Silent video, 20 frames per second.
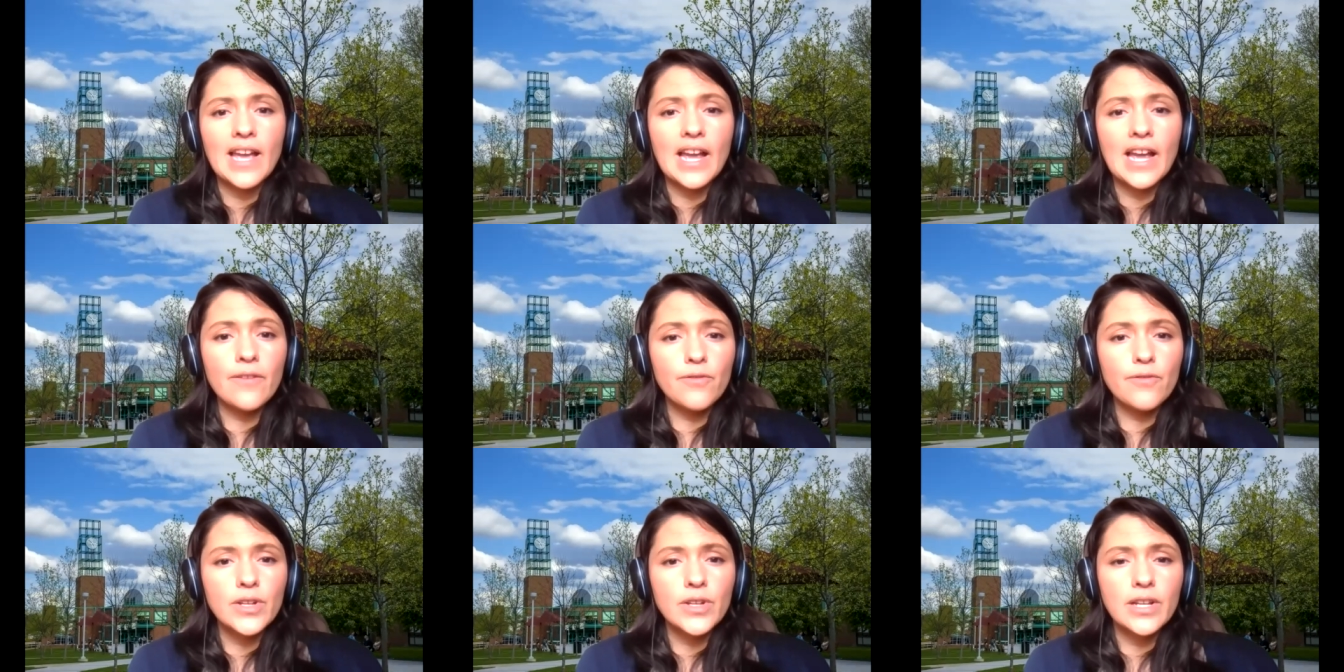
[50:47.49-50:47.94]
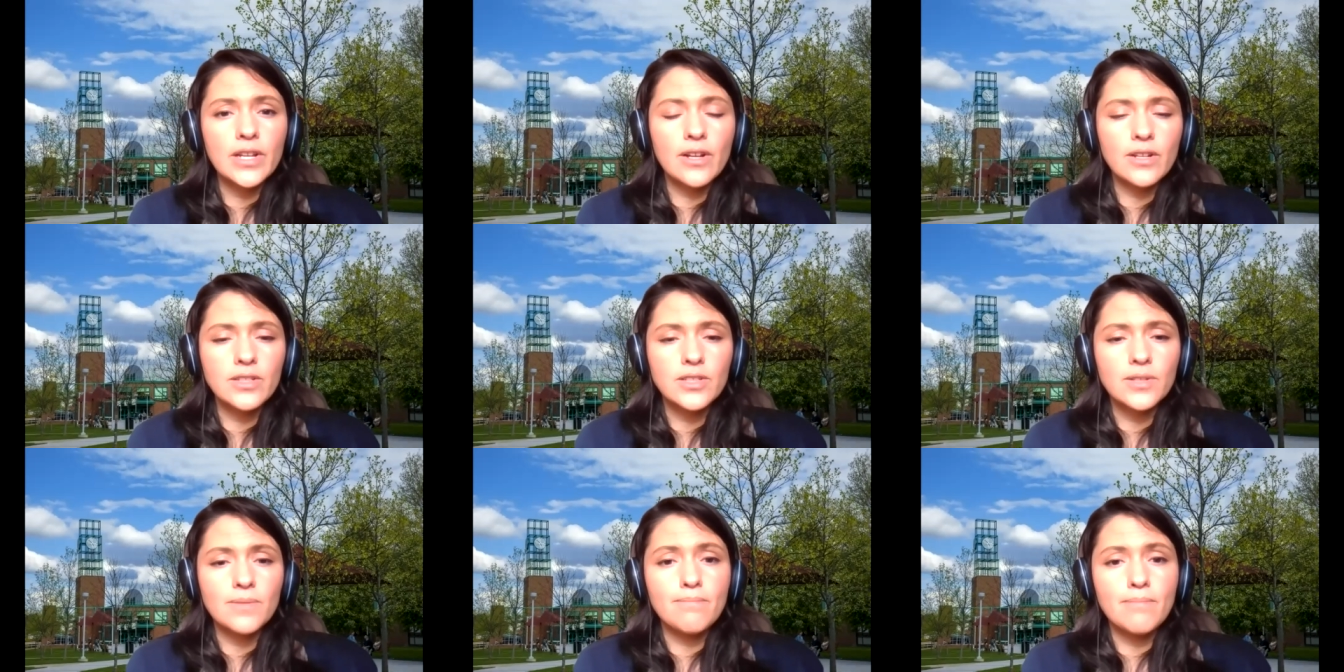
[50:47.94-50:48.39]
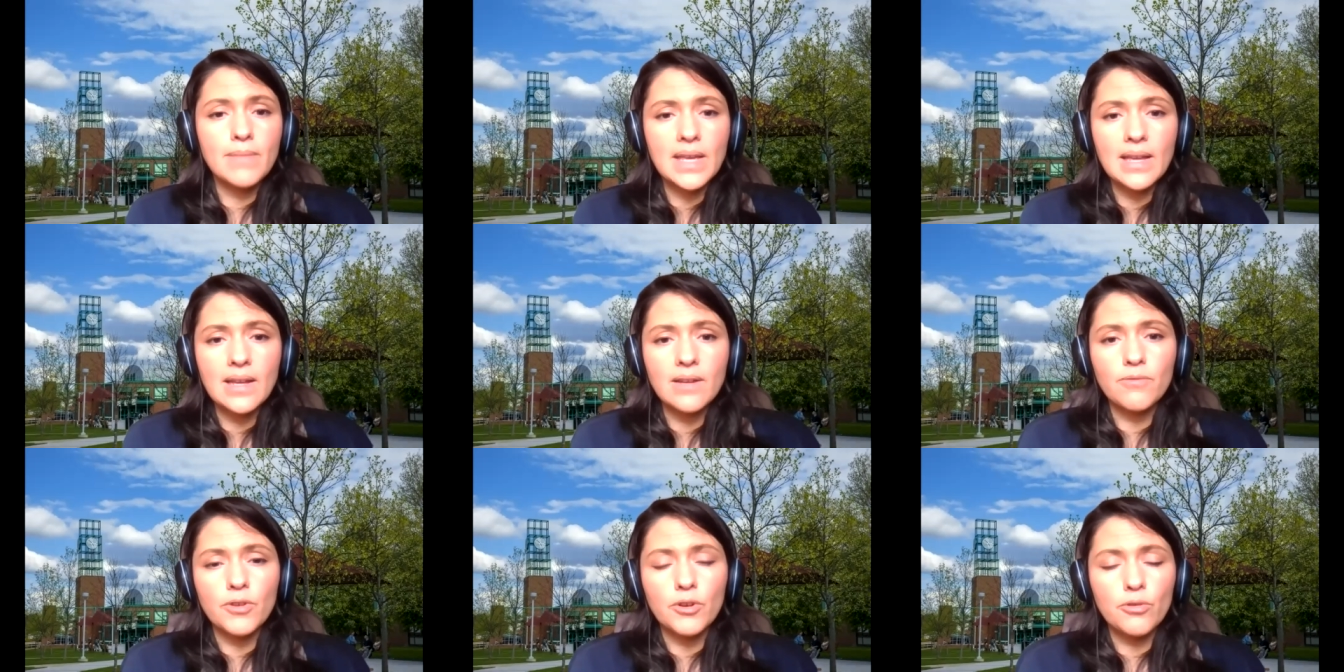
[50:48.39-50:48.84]
every year to
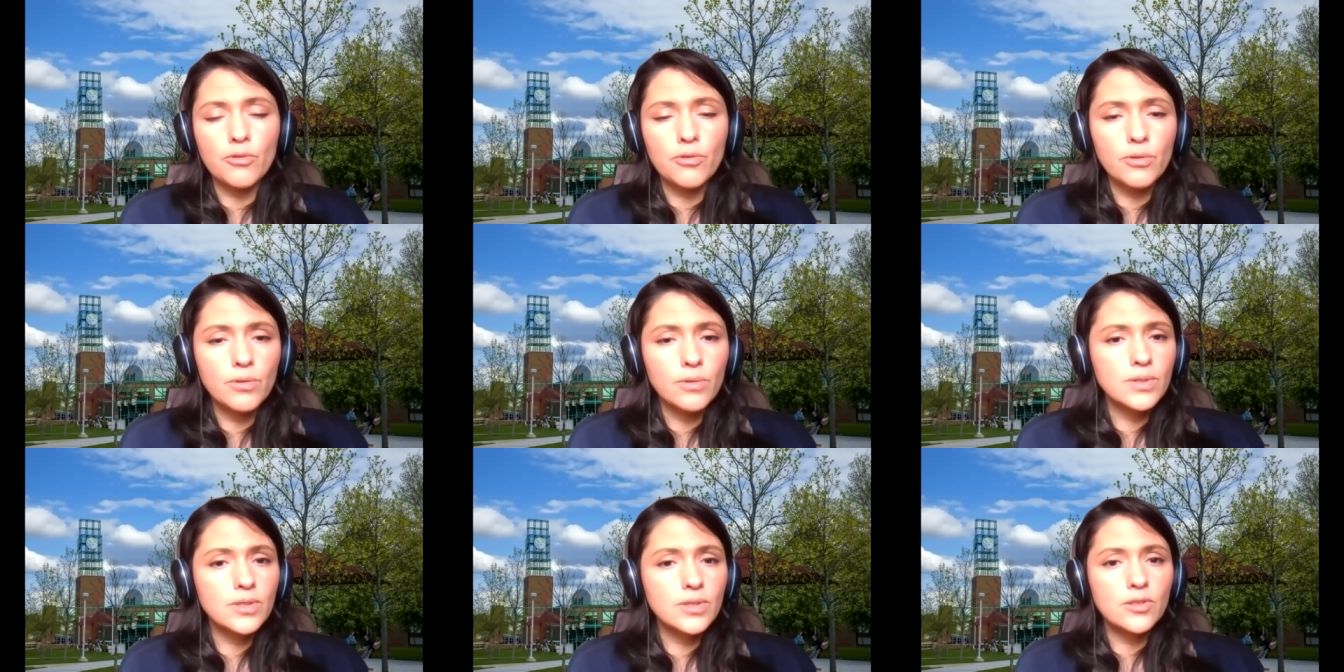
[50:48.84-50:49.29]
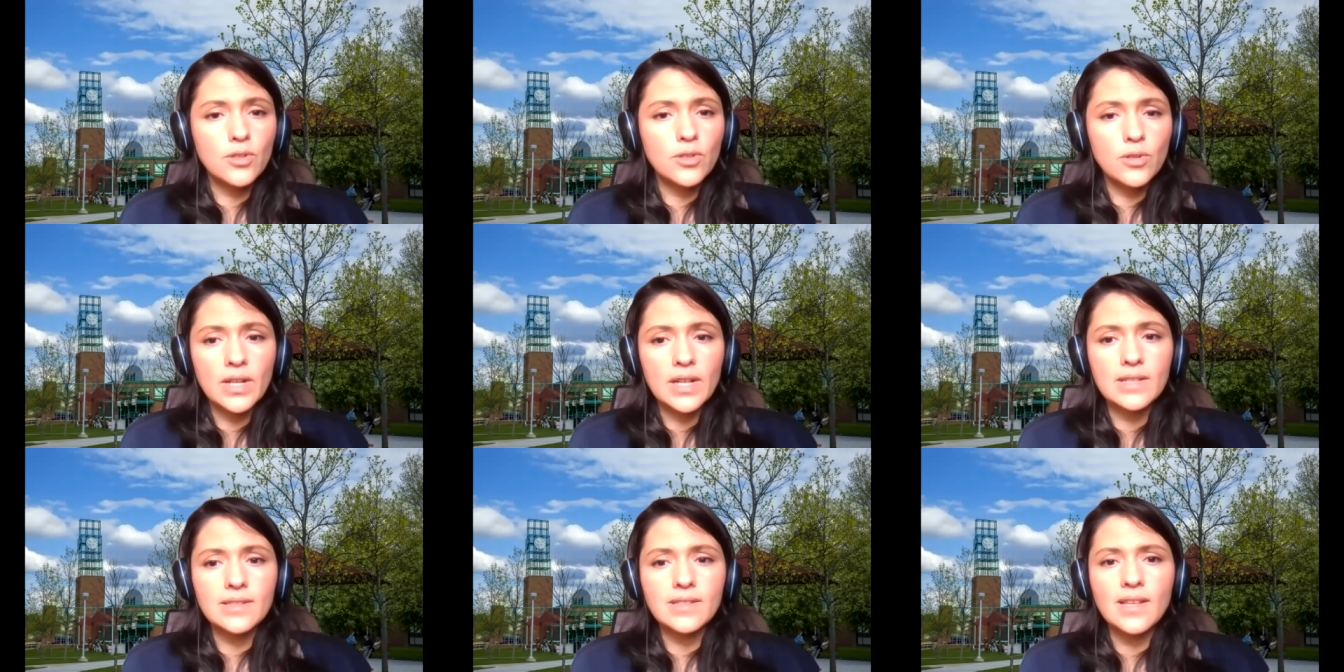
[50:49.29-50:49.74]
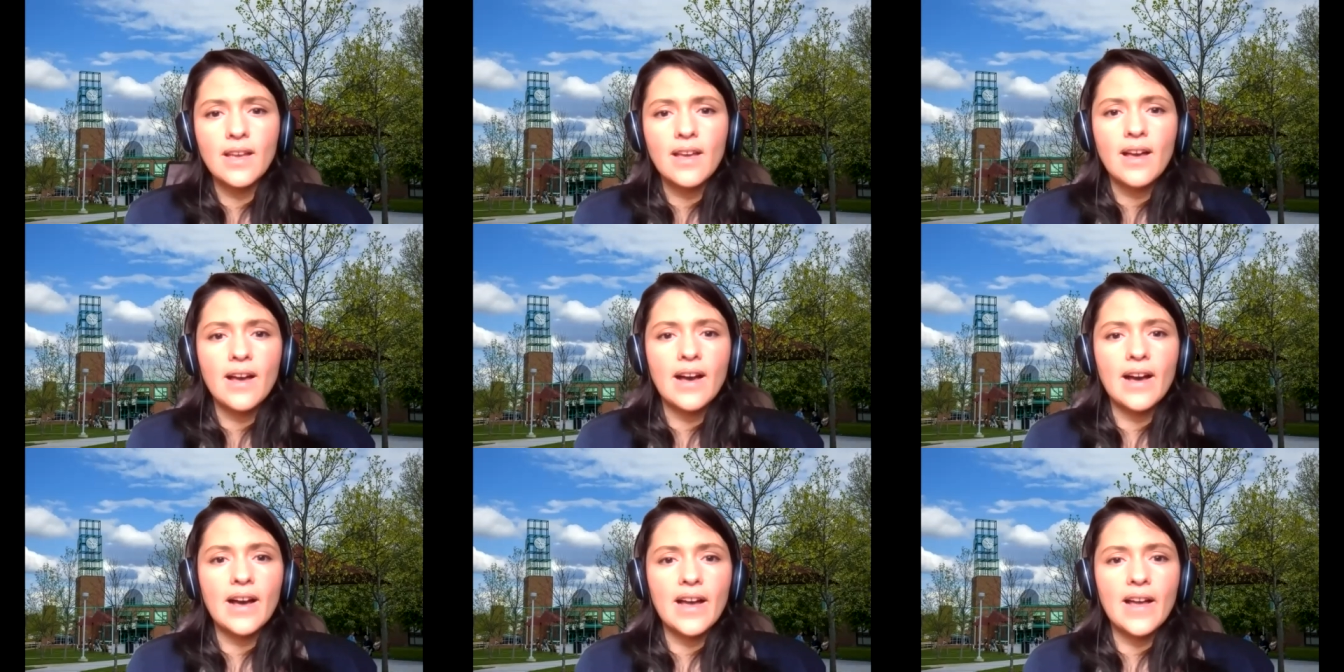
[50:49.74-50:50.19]
meet and recruit students,
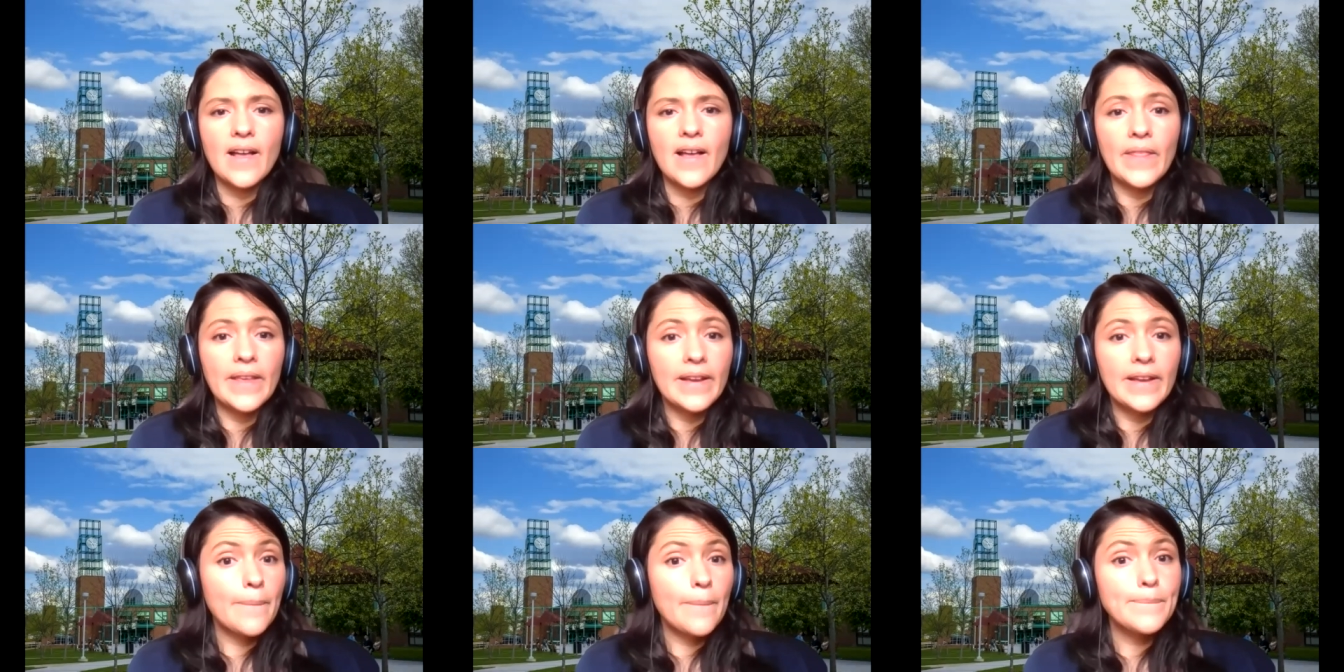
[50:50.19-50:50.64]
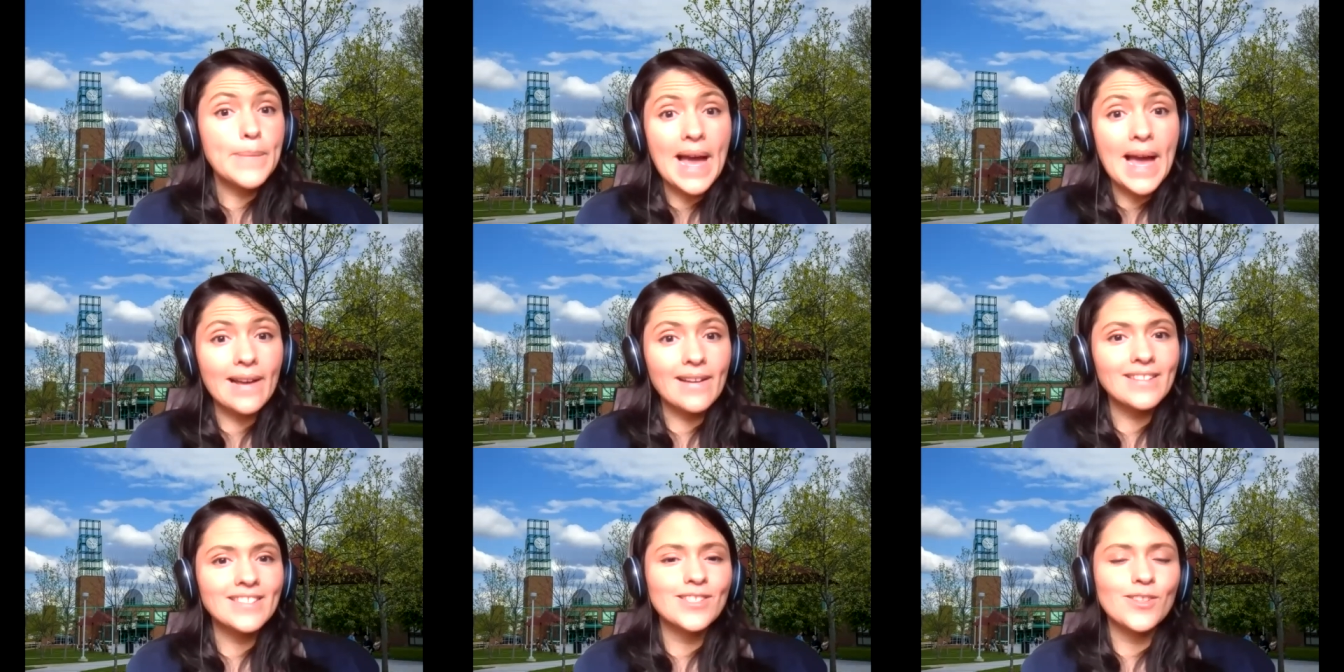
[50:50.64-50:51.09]
uh, and they come back.